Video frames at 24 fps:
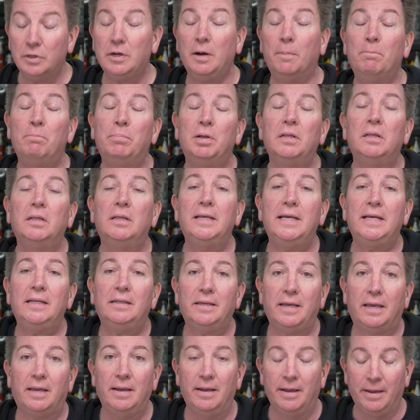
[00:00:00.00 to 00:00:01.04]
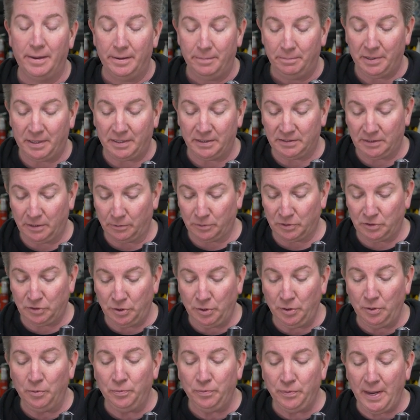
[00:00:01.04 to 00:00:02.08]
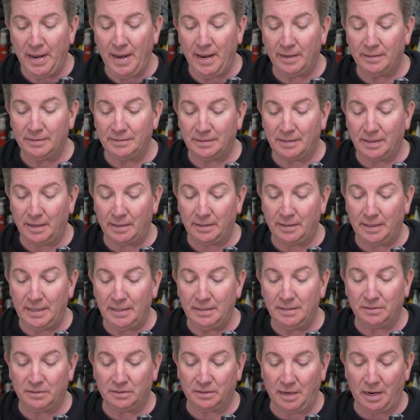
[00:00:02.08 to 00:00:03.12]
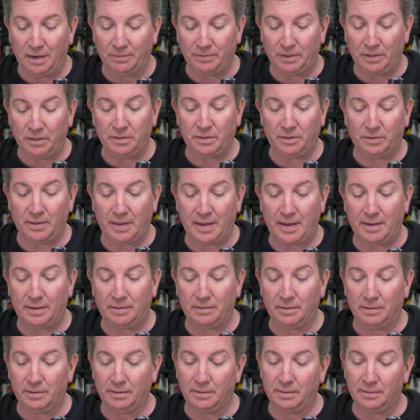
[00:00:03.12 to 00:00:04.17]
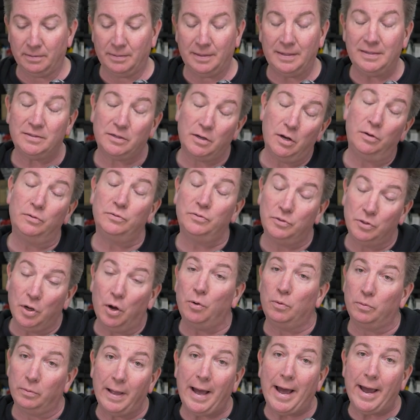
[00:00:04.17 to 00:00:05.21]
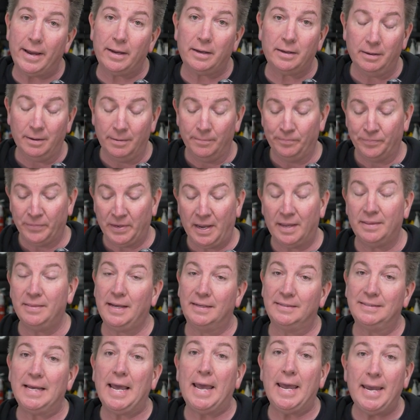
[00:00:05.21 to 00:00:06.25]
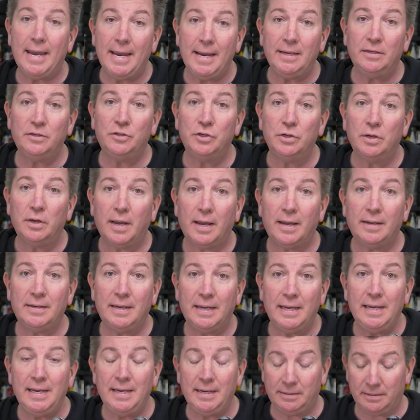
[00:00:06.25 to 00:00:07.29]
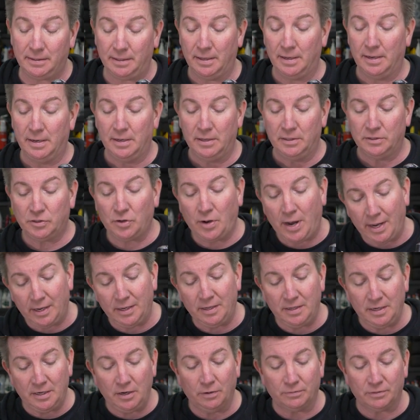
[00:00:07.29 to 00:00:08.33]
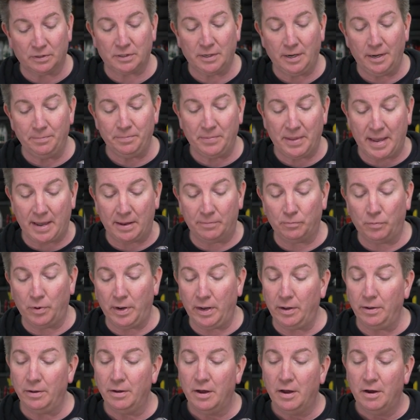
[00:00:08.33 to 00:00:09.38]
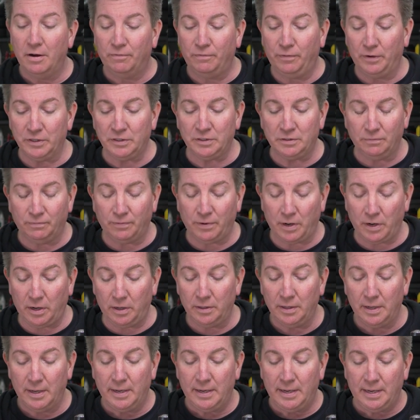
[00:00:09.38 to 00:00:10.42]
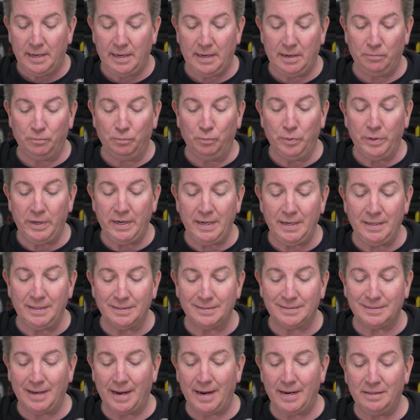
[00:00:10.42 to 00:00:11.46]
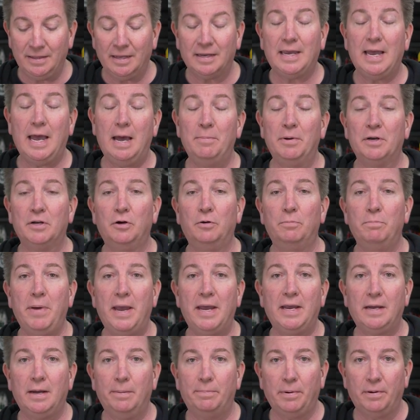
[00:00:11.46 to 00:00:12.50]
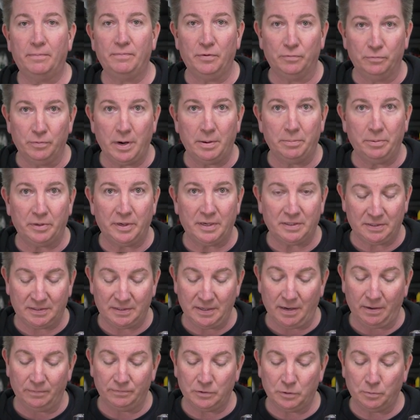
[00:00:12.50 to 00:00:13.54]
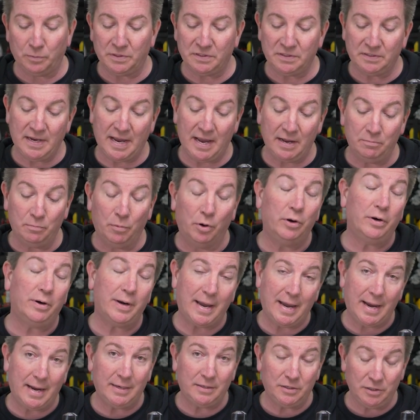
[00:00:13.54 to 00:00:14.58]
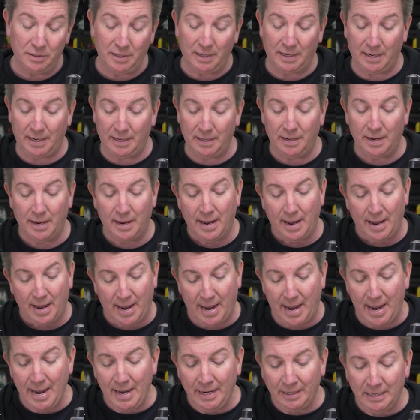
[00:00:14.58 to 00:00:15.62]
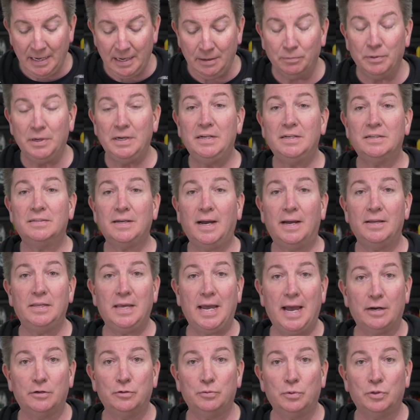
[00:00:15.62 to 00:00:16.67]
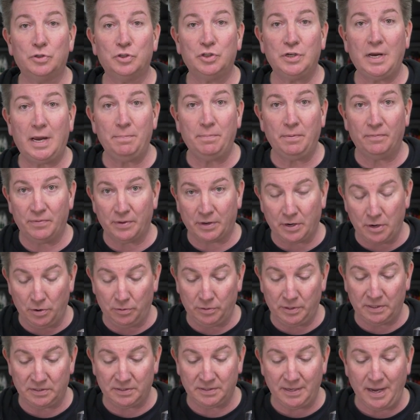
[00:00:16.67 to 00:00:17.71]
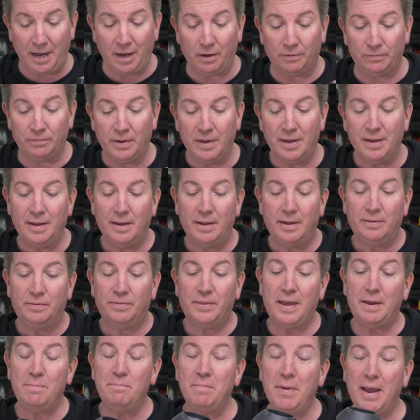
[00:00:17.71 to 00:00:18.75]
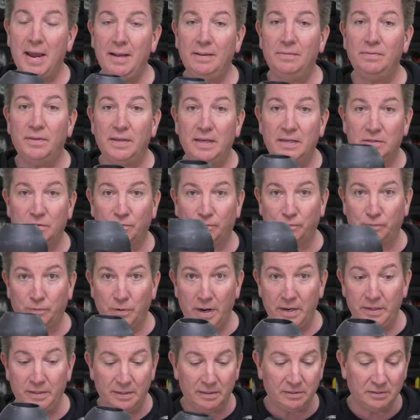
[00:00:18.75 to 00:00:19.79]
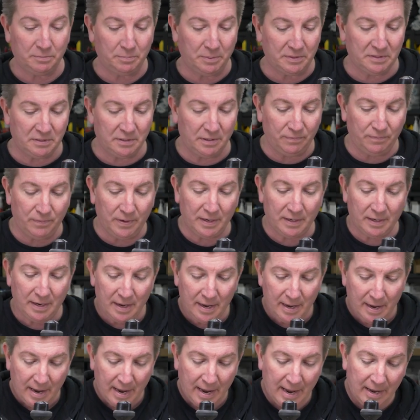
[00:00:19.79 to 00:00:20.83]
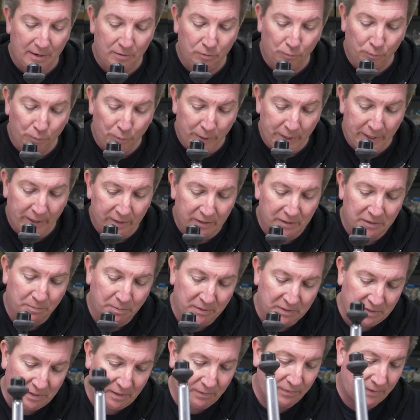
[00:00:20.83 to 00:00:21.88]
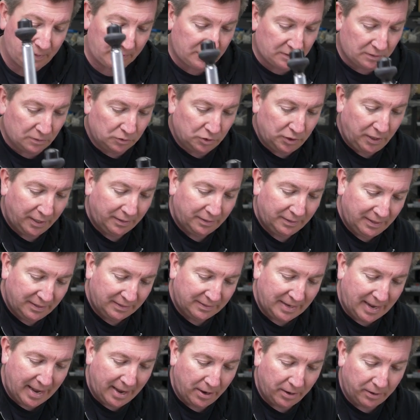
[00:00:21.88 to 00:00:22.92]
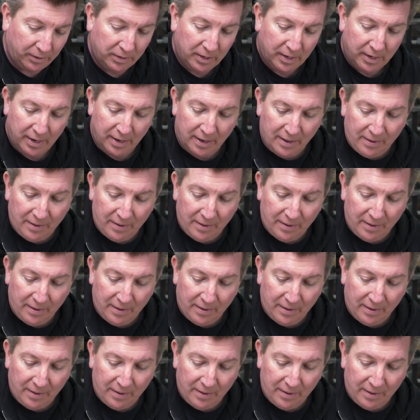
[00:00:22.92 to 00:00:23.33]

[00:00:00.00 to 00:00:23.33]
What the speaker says: completely because there was two things that he discovered that these cones don't like, and that's age and heat. So how did he overcome that? Well, first of all, he redesigned the chemical makeup of the rubber itself to withstand more age and heat, and he redesigned the actual shape of the cone itself. They made these front specific and rear specific. So check this out.